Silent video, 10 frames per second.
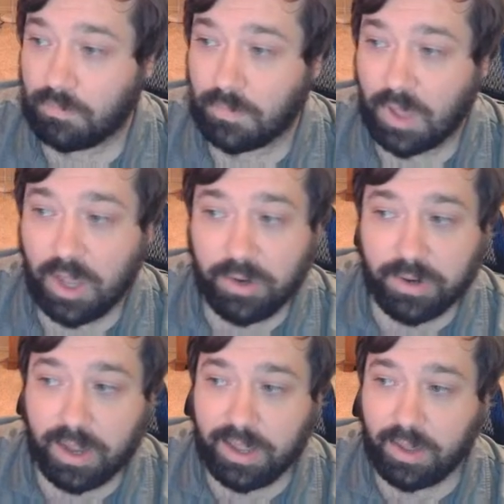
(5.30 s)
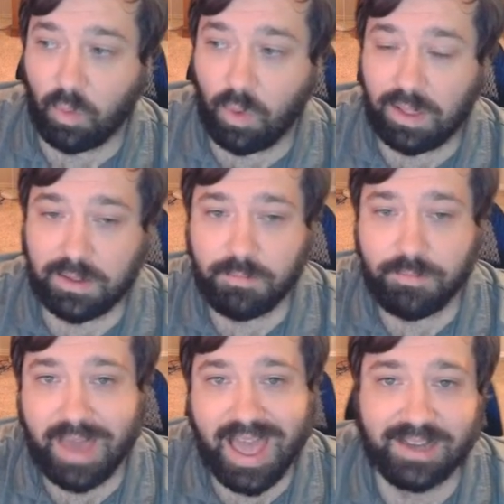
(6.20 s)
All right, welcome
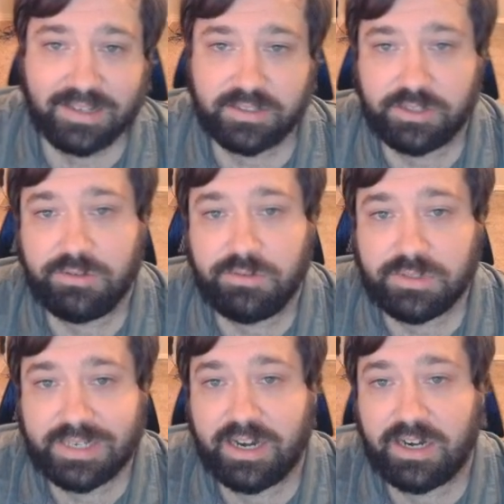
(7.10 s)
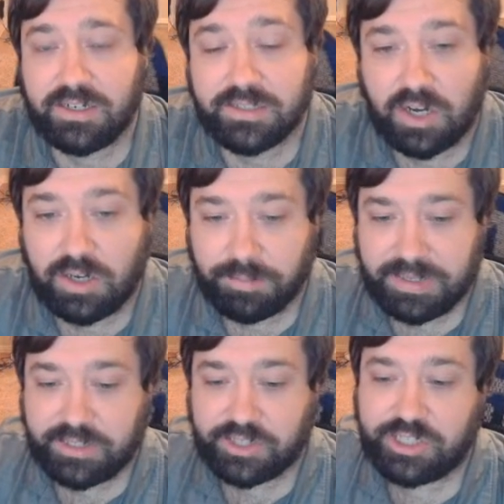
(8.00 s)
back to Tanares
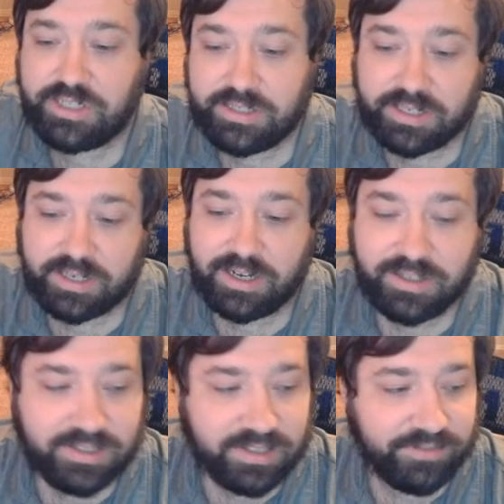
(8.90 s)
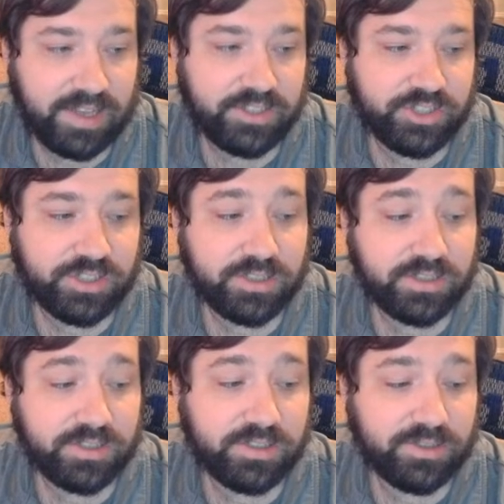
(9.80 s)
RPG, Tanares
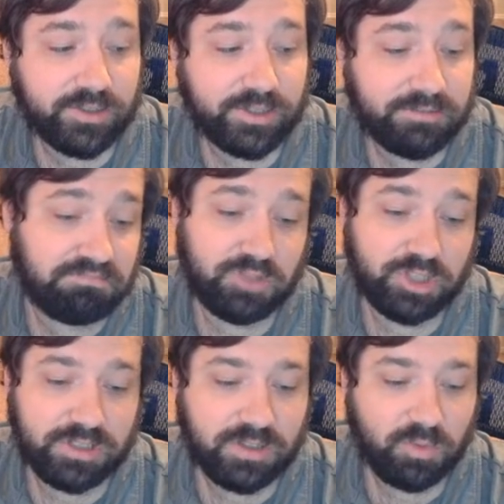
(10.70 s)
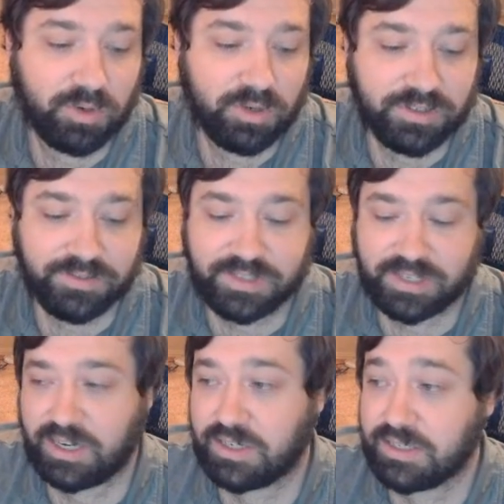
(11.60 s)
Adventures, or just the world of
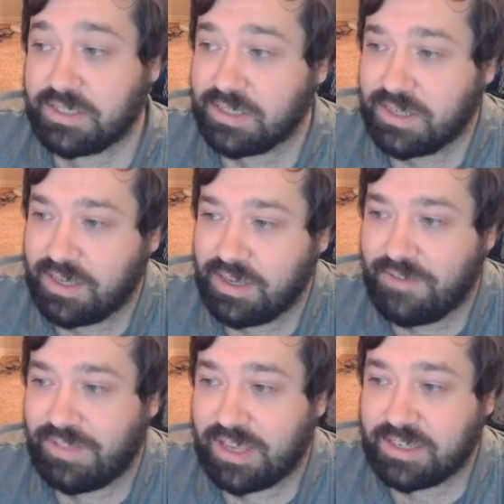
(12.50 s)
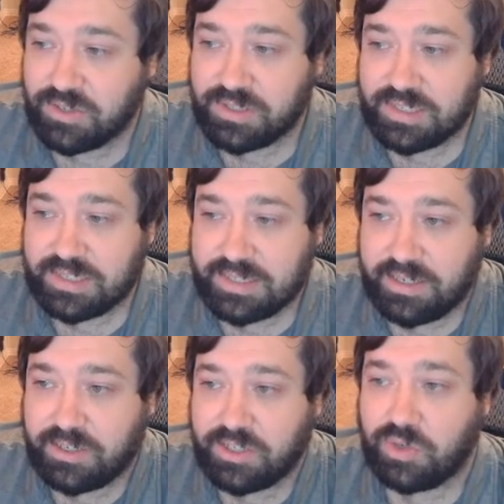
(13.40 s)
Tanares. Playing So 6
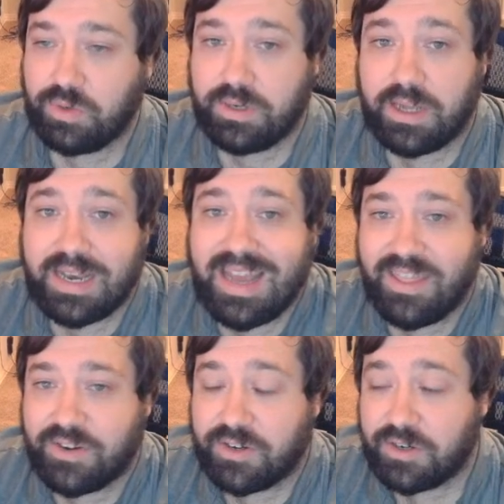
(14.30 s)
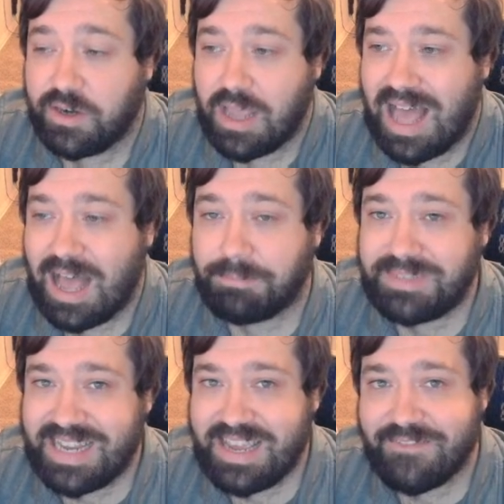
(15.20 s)
here, doing another
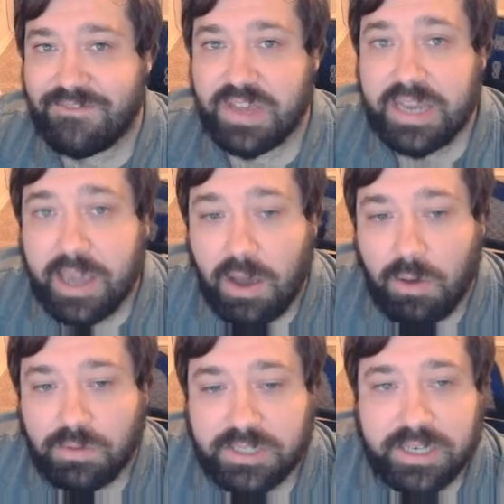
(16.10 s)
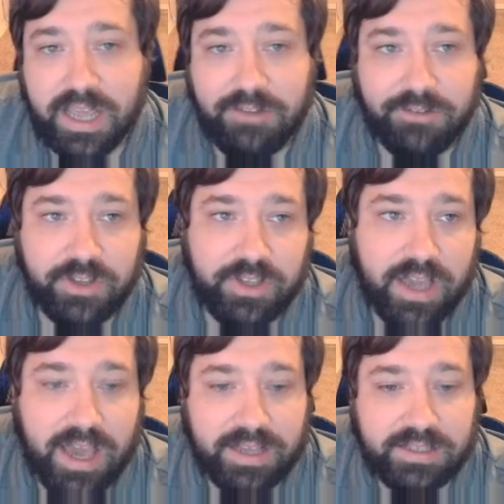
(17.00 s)
update video today for you
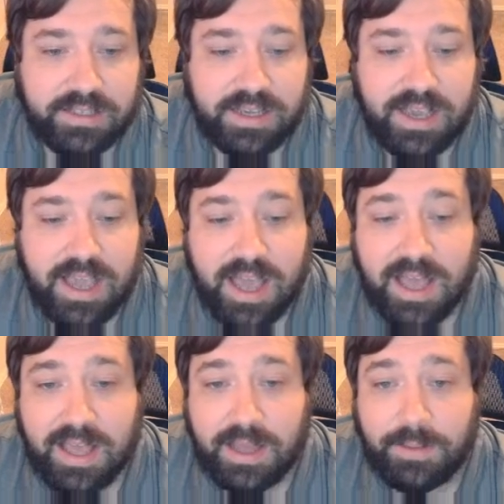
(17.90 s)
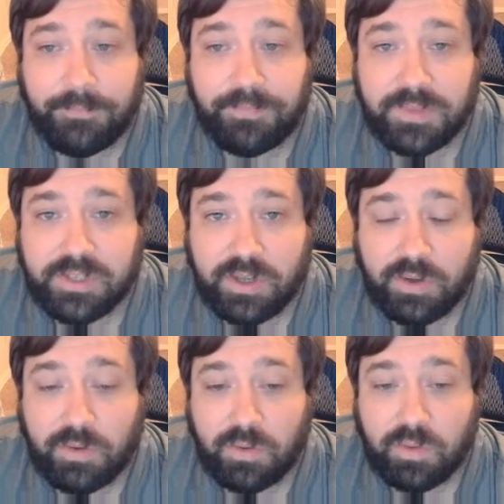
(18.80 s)
guys.
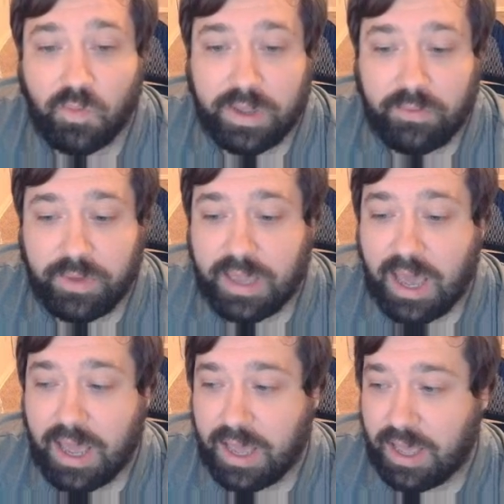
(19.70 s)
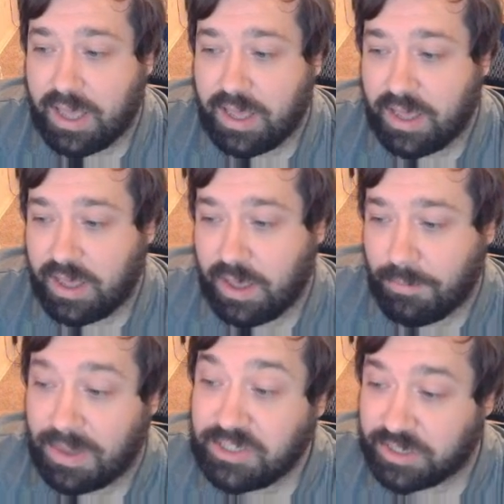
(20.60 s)
So we got a
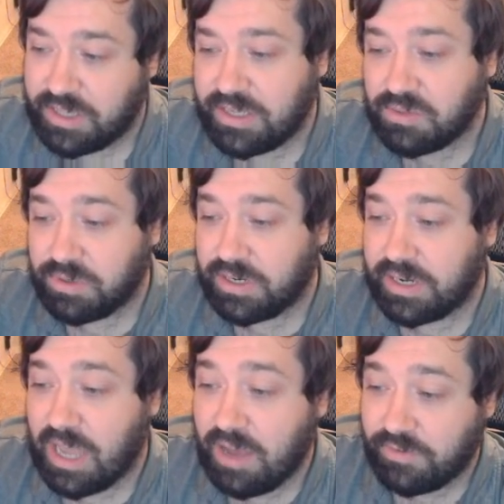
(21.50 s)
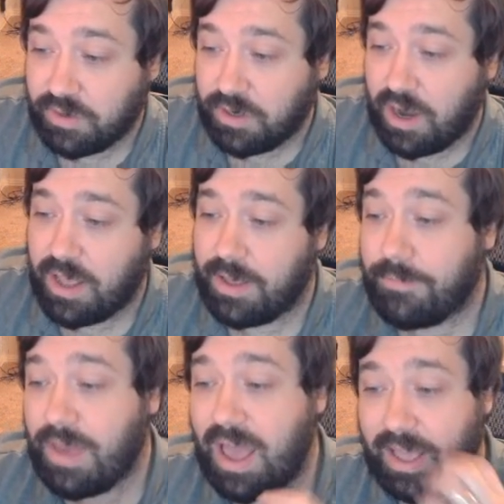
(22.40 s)
bunch of things we're going to cover.
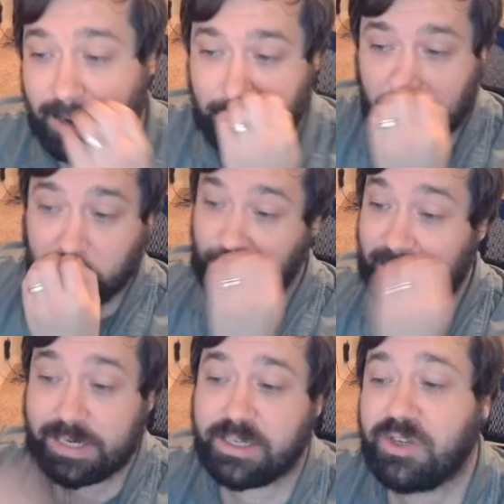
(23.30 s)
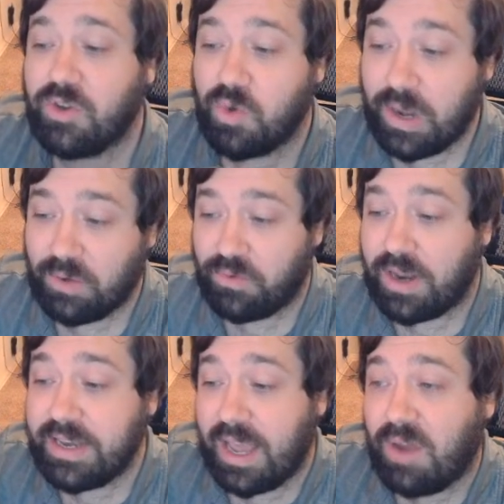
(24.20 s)
I usually like to do a quick
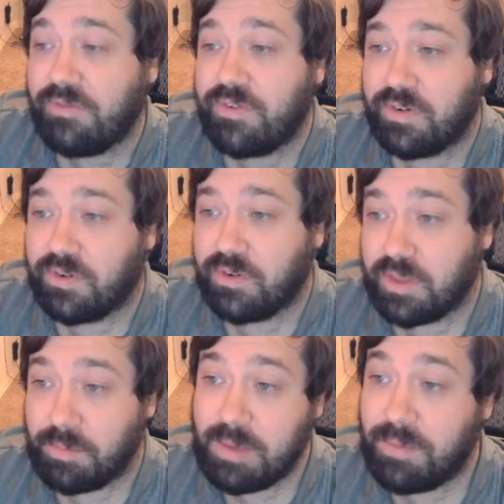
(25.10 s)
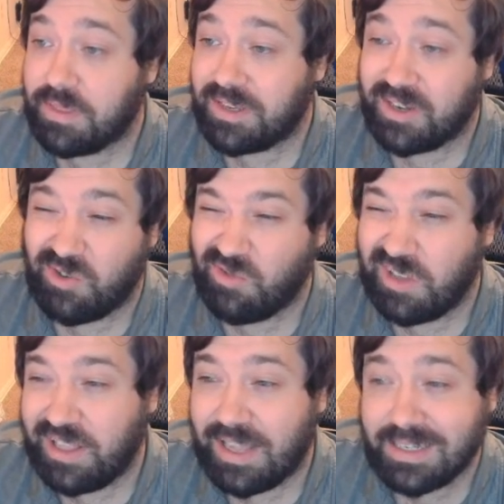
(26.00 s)
rundown for the people that don't
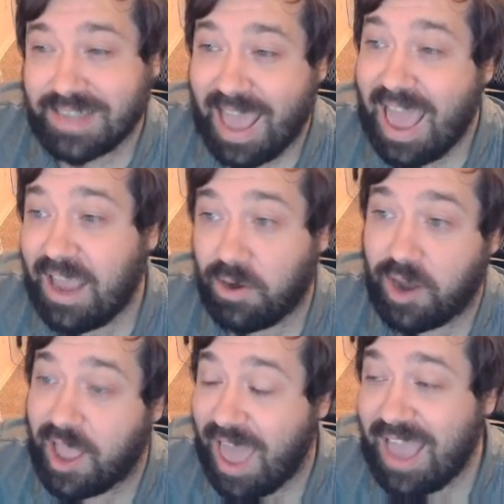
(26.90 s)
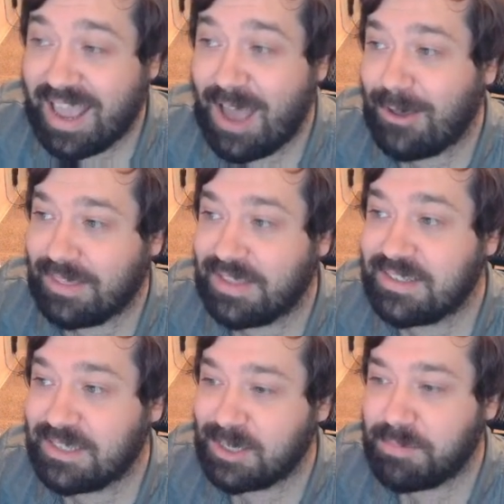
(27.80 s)
really like to hang out and
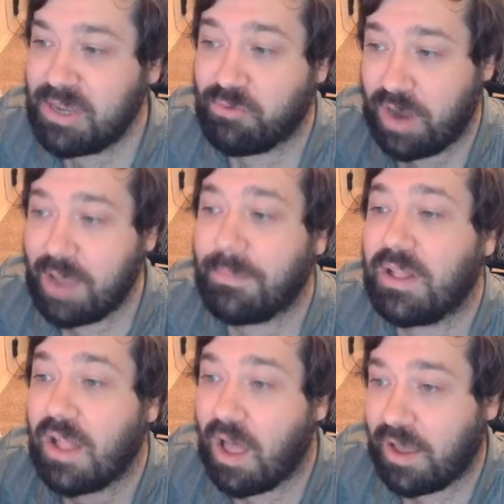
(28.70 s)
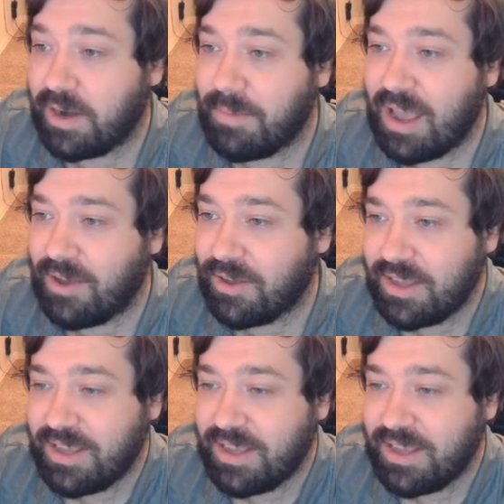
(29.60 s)
listen to me ramble on about